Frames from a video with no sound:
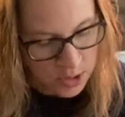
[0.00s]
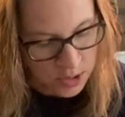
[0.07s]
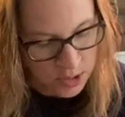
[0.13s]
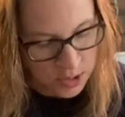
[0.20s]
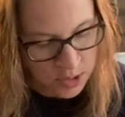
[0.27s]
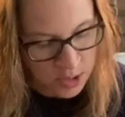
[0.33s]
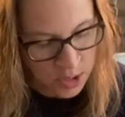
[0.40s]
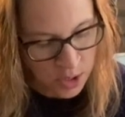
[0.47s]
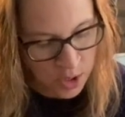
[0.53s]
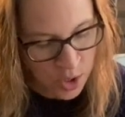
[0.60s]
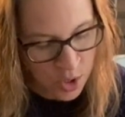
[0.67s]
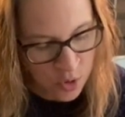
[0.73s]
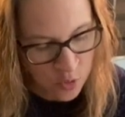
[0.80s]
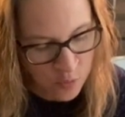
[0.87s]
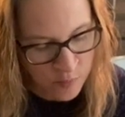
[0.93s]

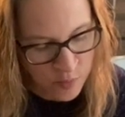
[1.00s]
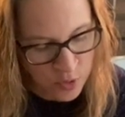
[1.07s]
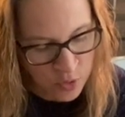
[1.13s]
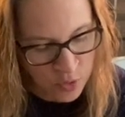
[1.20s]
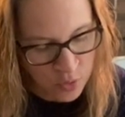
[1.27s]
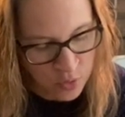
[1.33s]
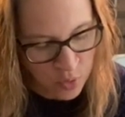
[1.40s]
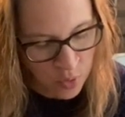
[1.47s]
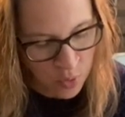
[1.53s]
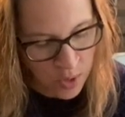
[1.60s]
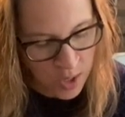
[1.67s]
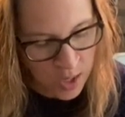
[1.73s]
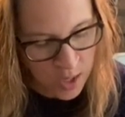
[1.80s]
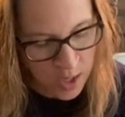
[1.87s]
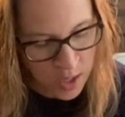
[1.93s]
Zincomo
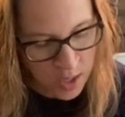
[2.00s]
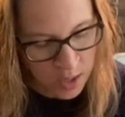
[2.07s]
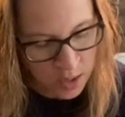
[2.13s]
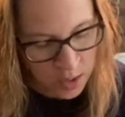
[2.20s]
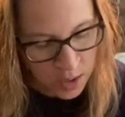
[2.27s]
qua